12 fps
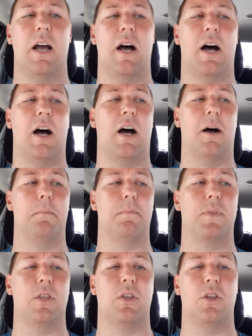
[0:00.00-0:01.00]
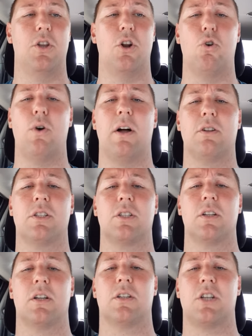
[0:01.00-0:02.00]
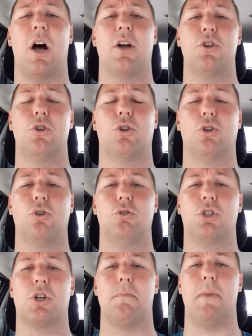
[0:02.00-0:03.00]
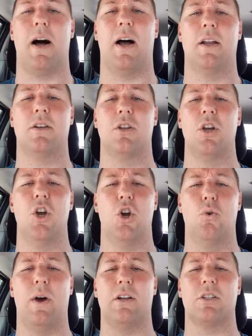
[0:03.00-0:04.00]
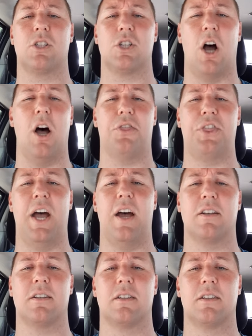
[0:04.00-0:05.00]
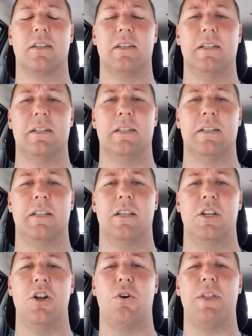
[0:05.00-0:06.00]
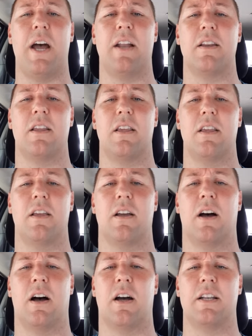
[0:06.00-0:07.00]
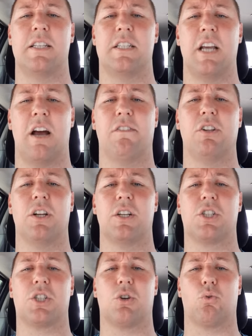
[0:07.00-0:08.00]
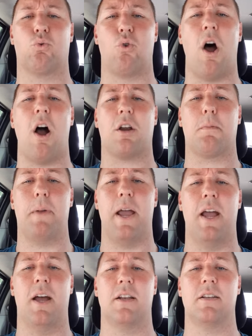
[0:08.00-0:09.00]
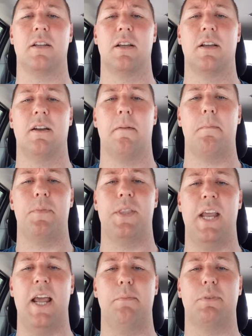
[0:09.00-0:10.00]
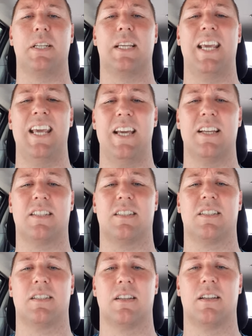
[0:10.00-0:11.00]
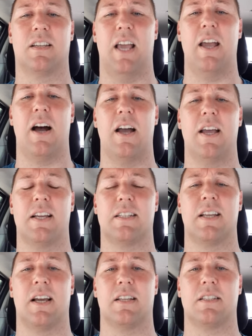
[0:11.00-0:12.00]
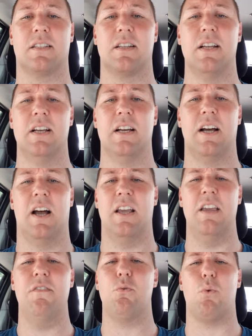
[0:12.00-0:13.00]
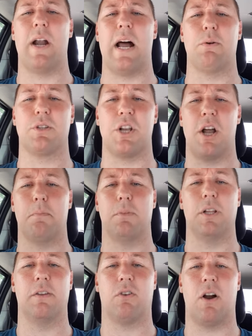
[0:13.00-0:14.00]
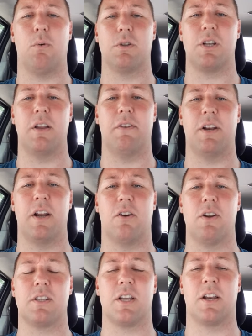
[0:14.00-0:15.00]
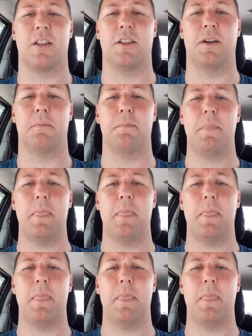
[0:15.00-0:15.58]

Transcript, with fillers: Um, you know who else taught you to lose your mind? Who else taught that? You know that uh, devilish rock band named Kiss, K I S S? Uh, even when I was an unbeliever, I wasn't even interested in them.